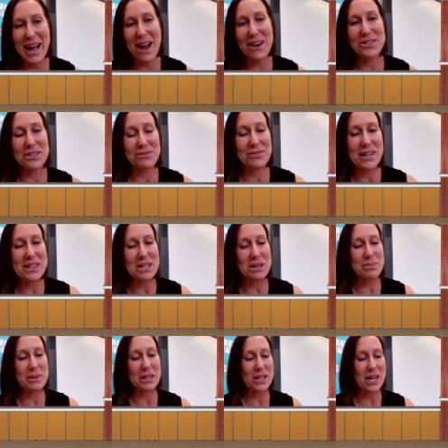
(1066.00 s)
I was afraid
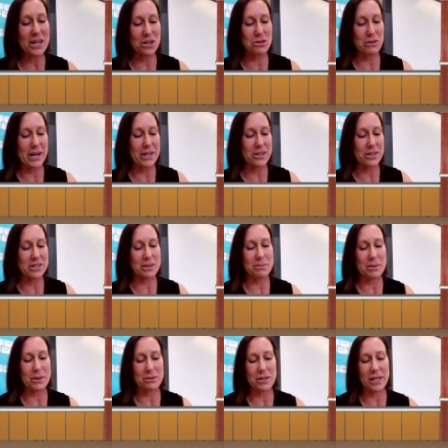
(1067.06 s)
there'd be a lot of craters
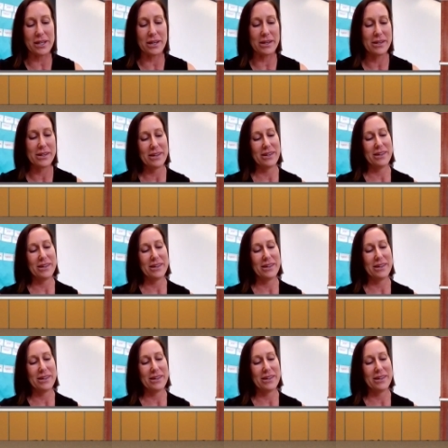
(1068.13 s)
in Billerica. There